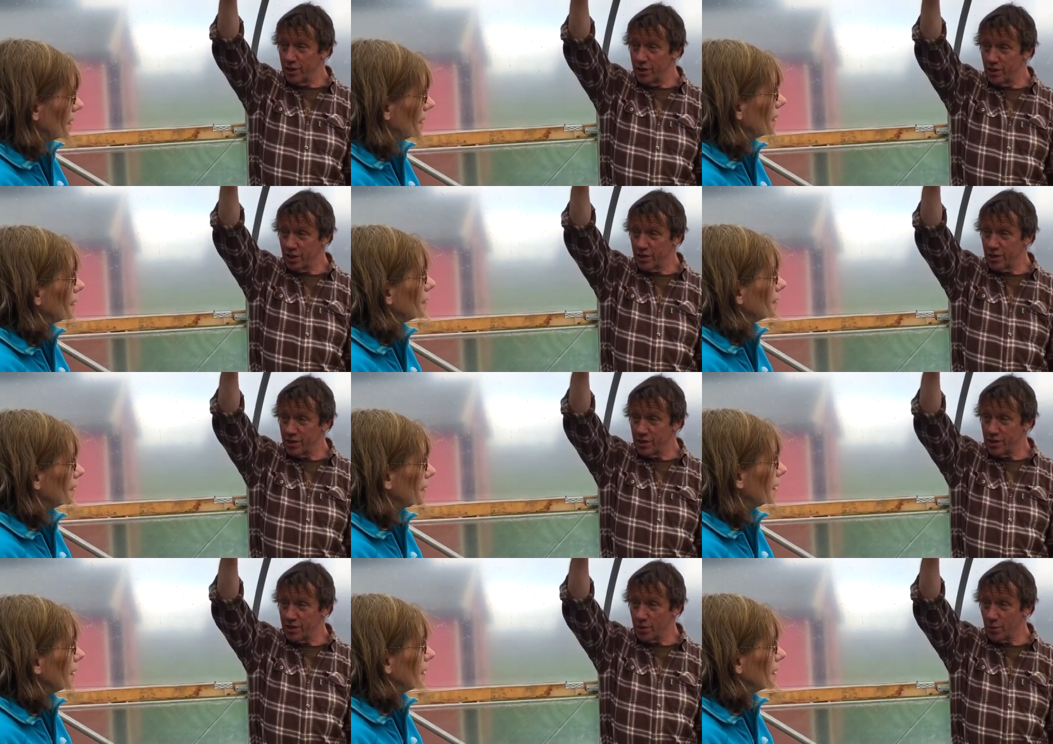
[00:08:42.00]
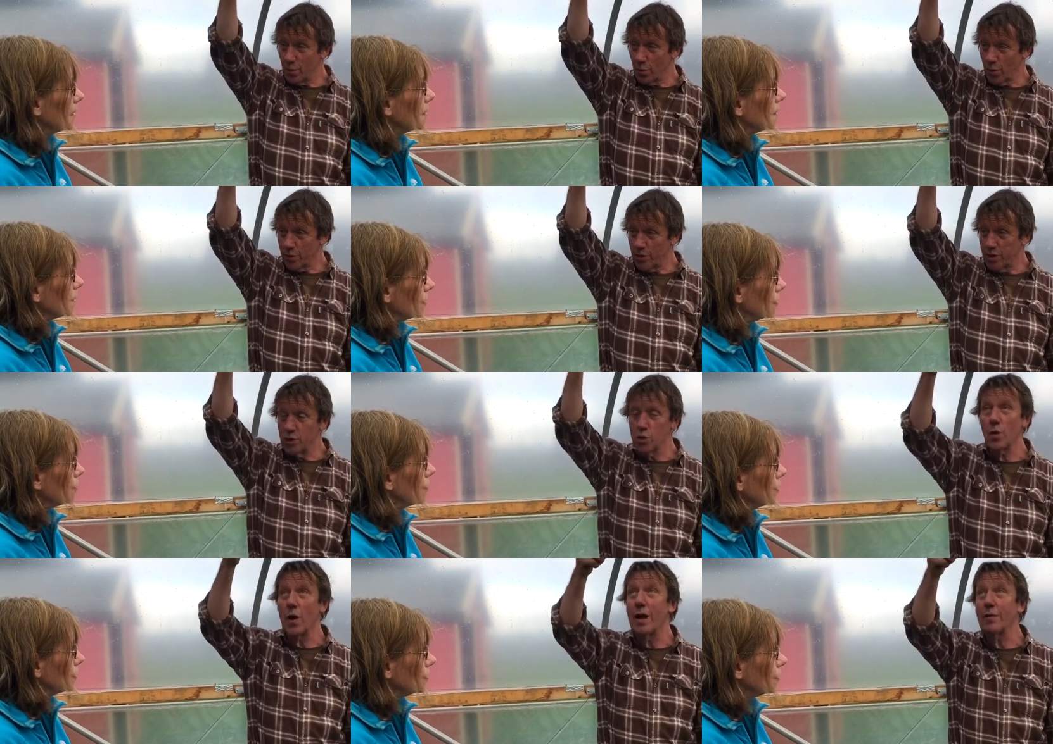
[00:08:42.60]
Speaker 1: you just need yeah, to water. So you
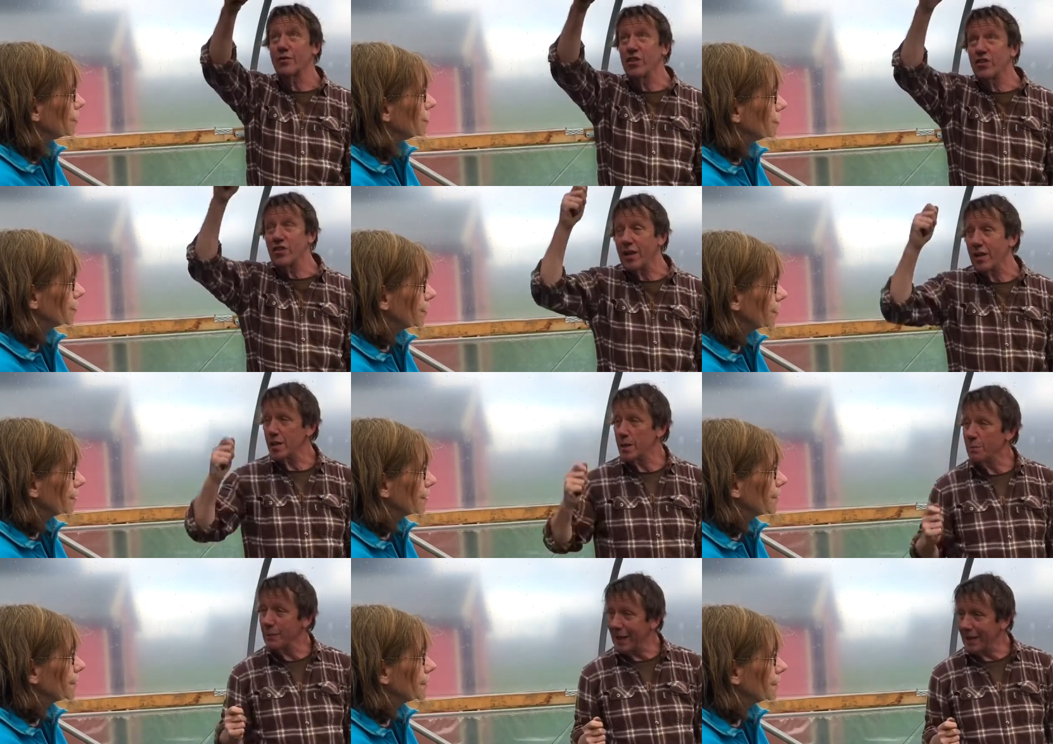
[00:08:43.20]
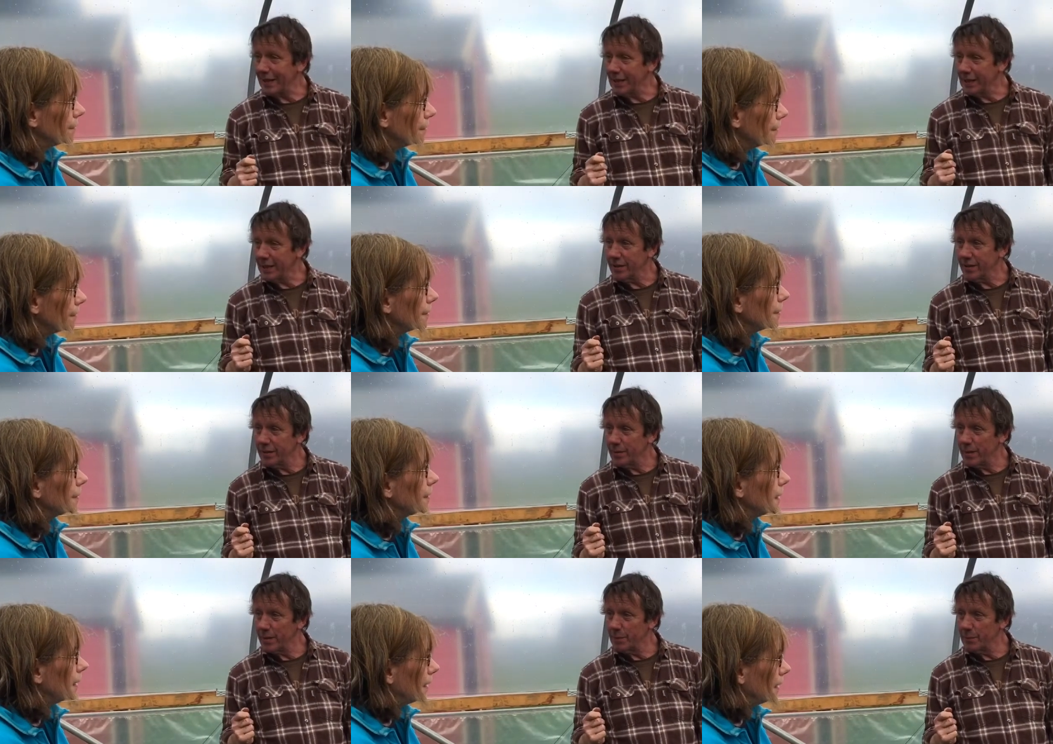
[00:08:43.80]
don't have to take the blanket
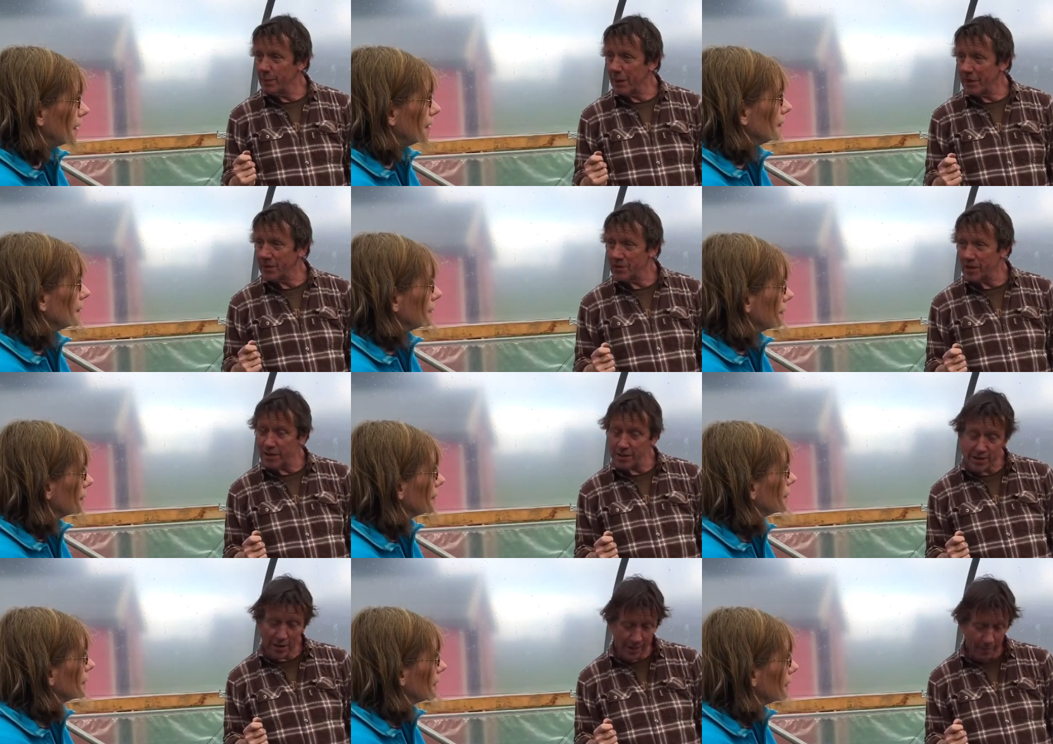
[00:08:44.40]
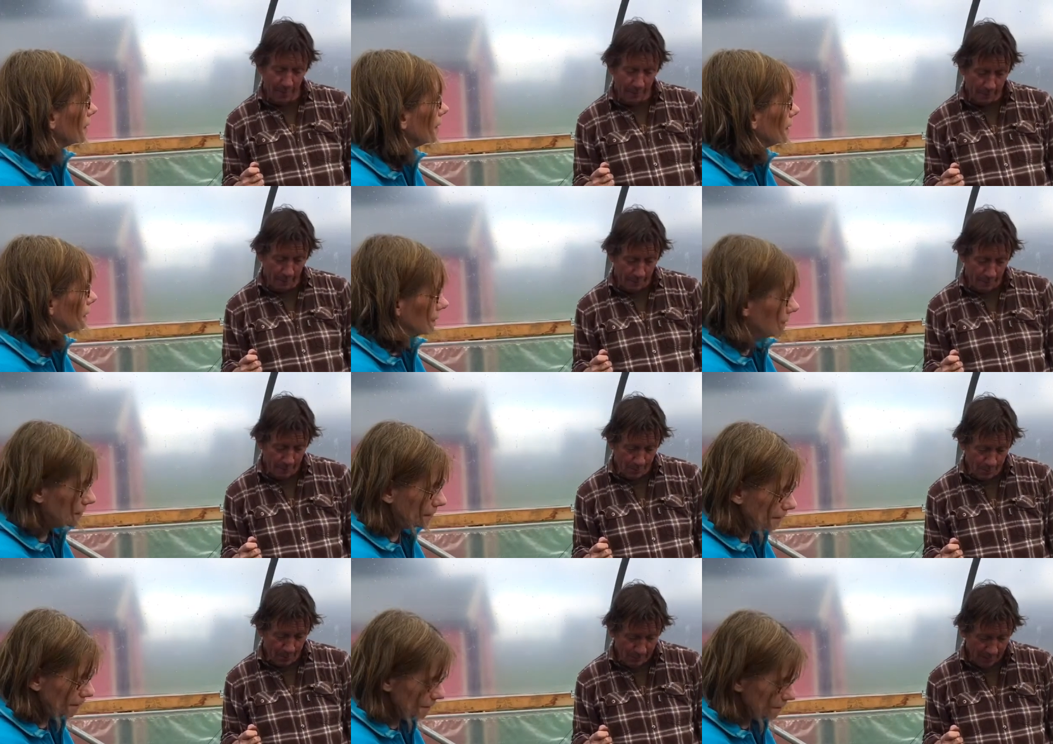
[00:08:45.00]
yeah. basket down. Uh-huh,